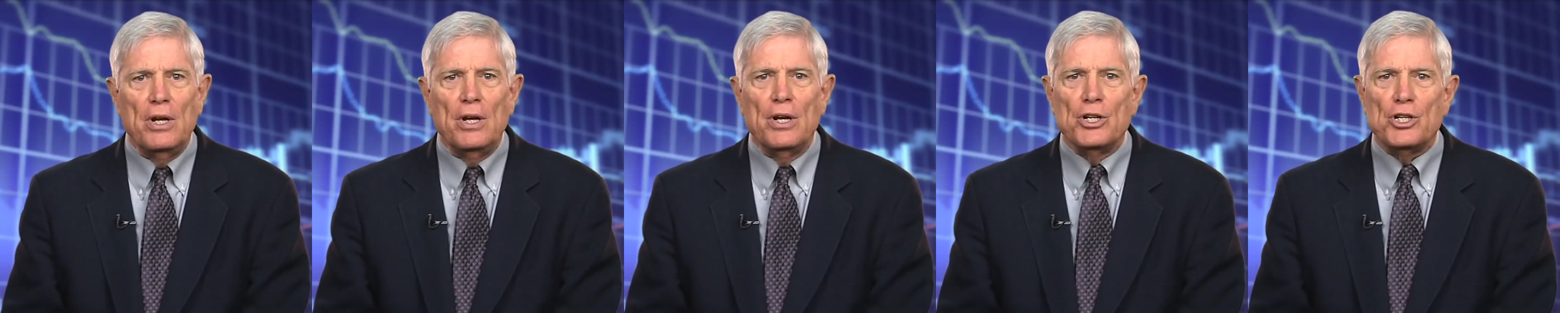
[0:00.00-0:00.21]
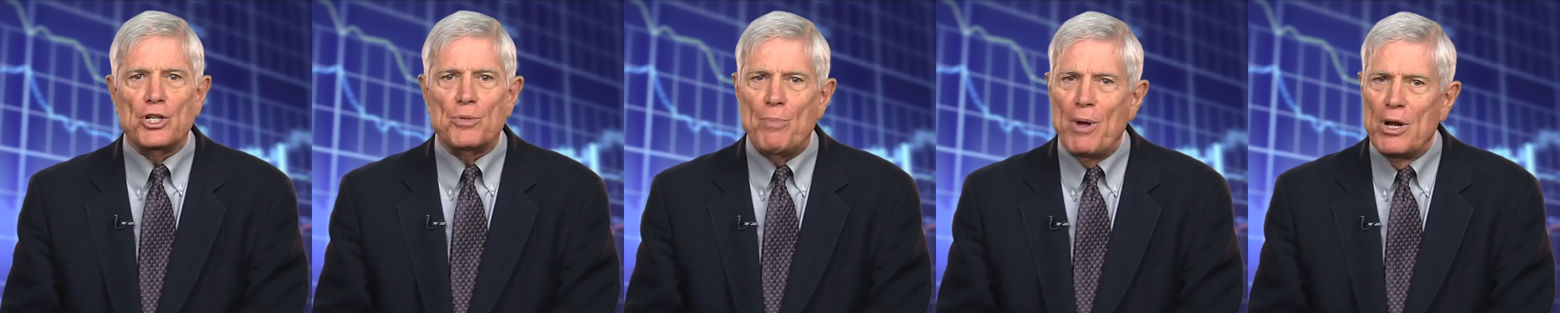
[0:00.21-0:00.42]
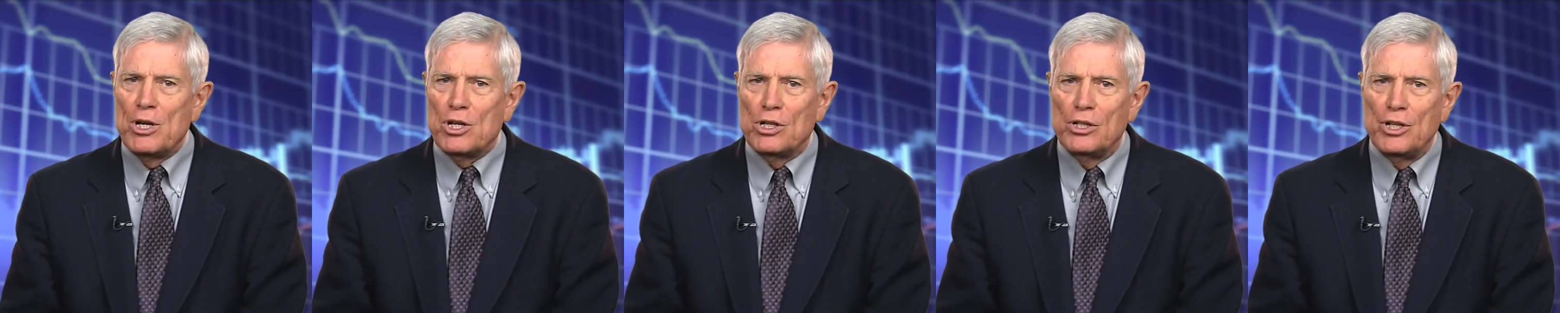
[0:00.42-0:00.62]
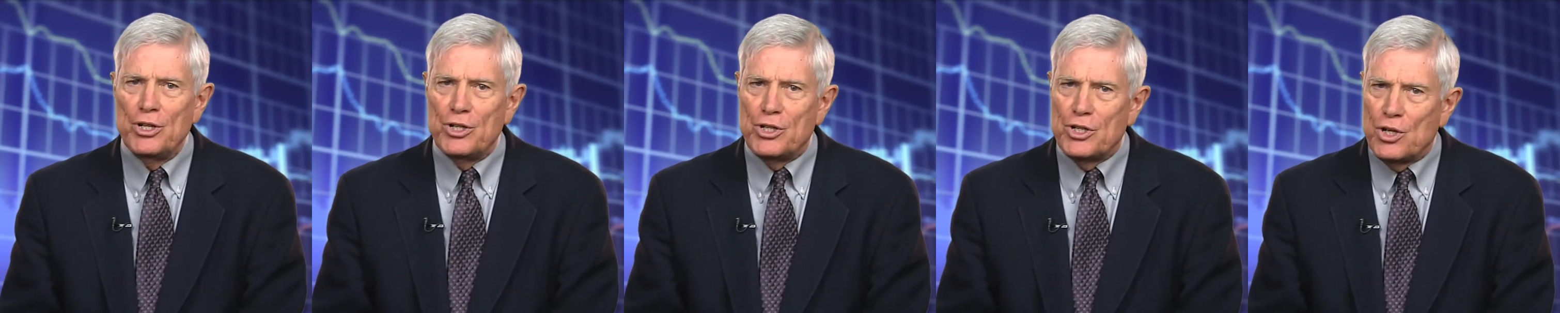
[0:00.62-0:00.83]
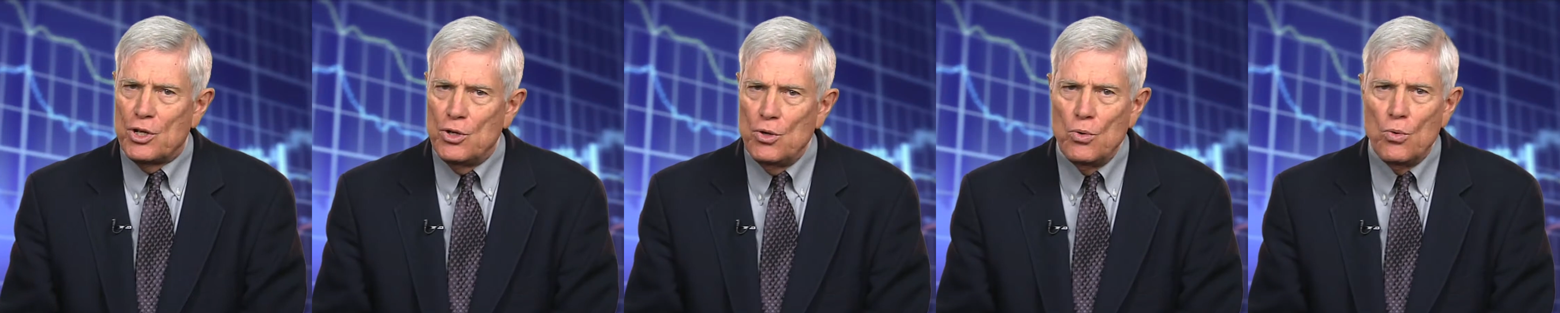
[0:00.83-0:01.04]
especially
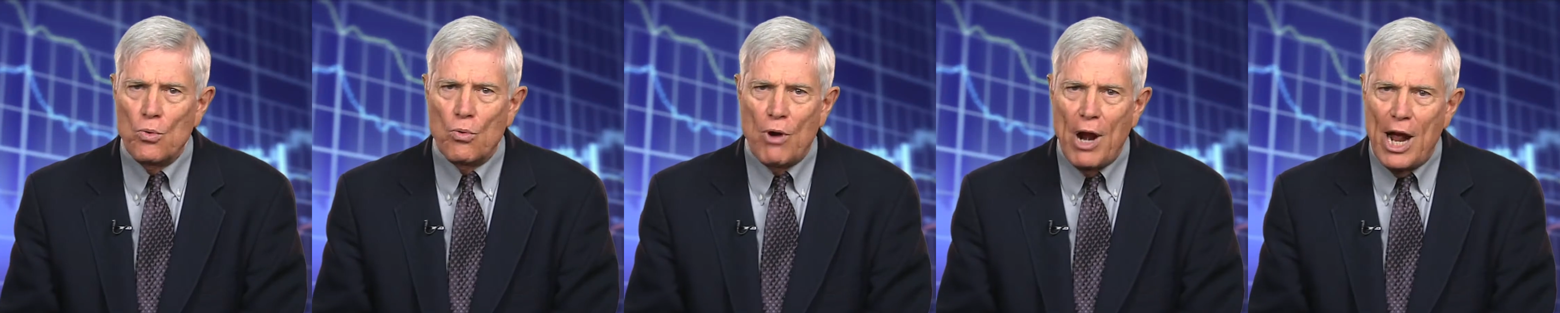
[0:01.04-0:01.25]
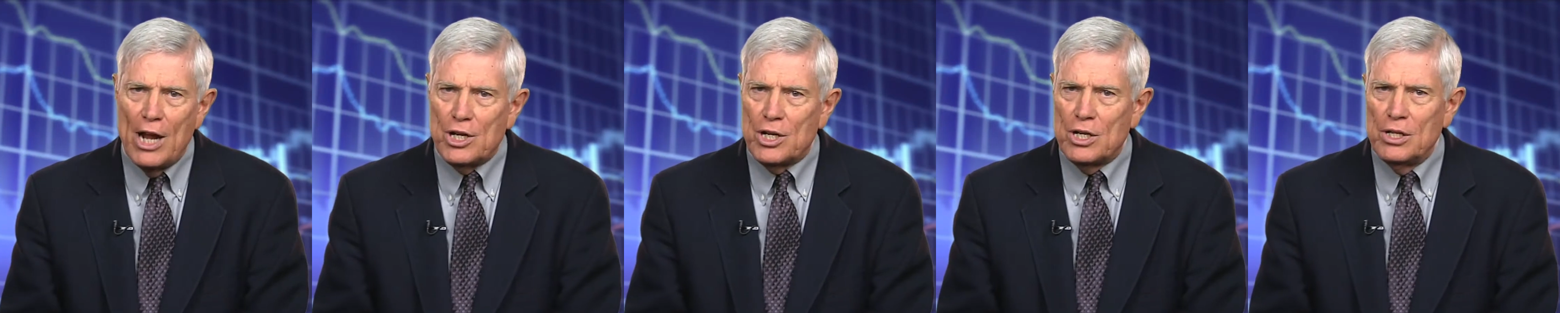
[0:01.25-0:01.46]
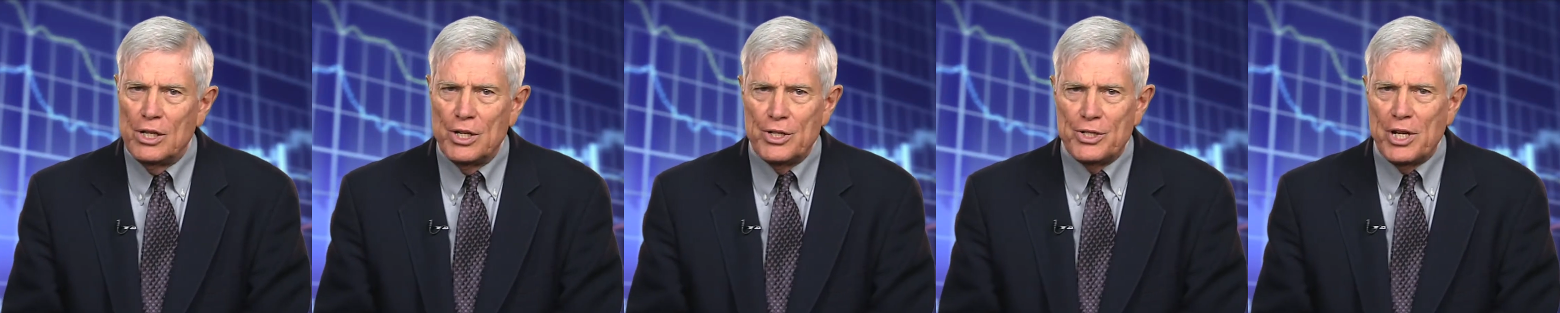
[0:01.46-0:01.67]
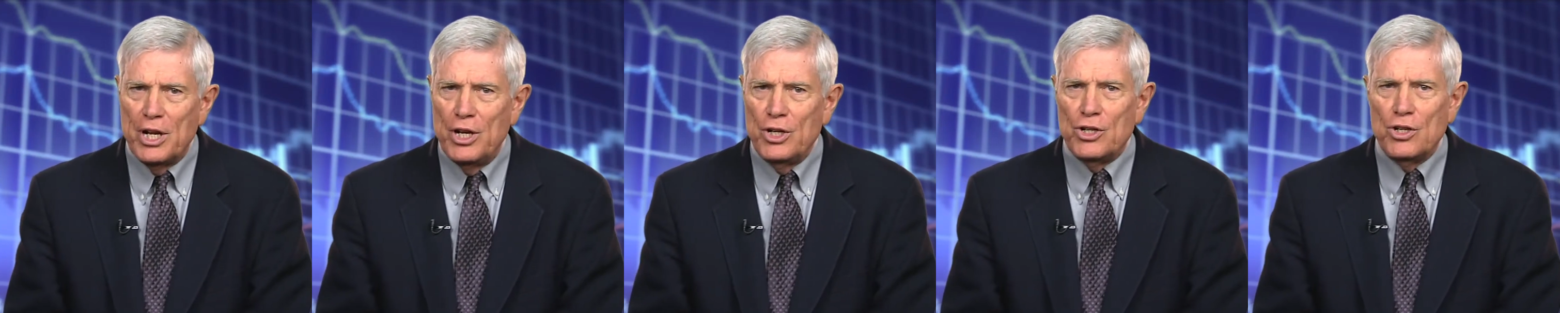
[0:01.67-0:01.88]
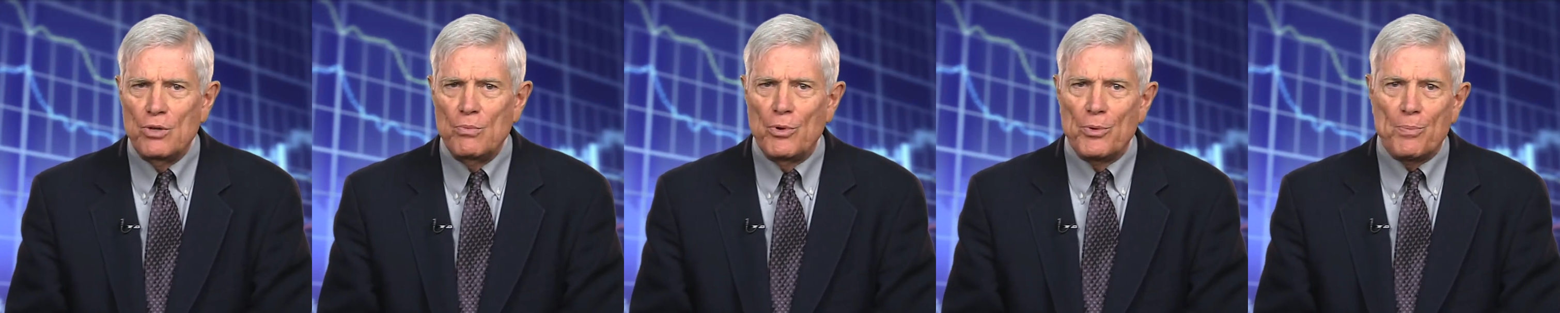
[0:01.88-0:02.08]
SKU
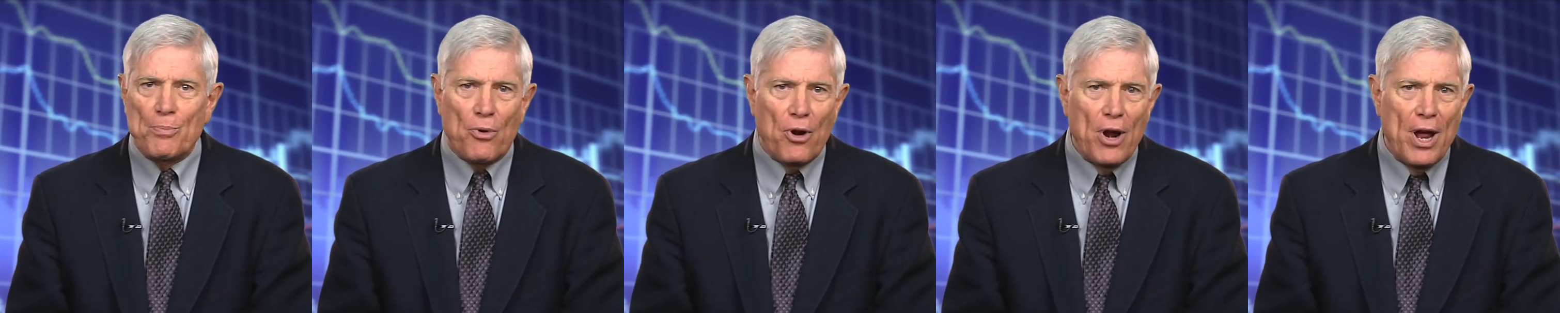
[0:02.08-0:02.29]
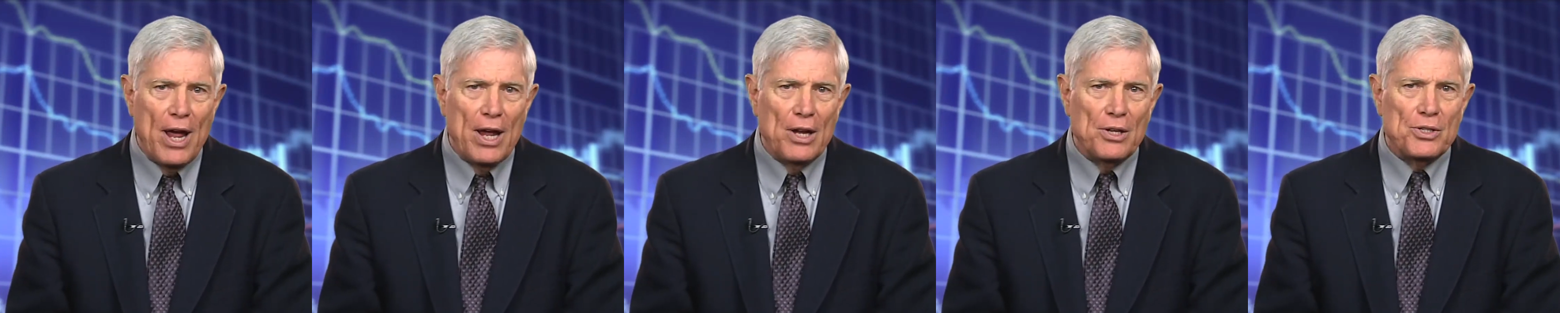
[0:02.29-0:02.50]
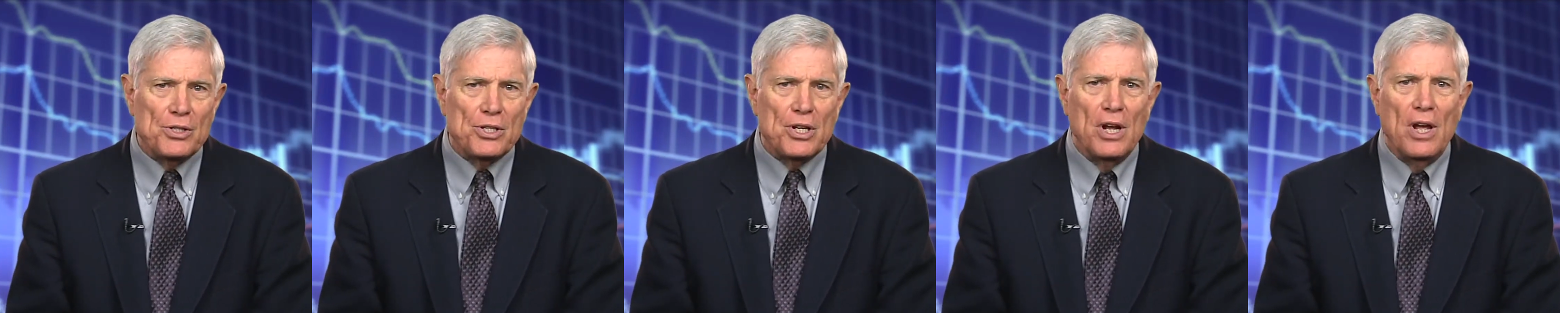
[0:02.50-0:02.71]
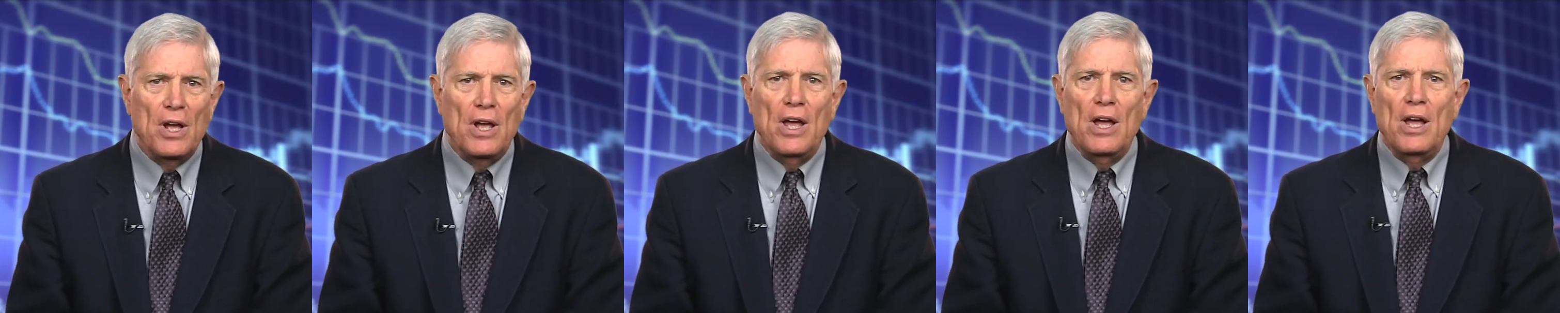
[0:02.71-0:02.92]
rationalization with brands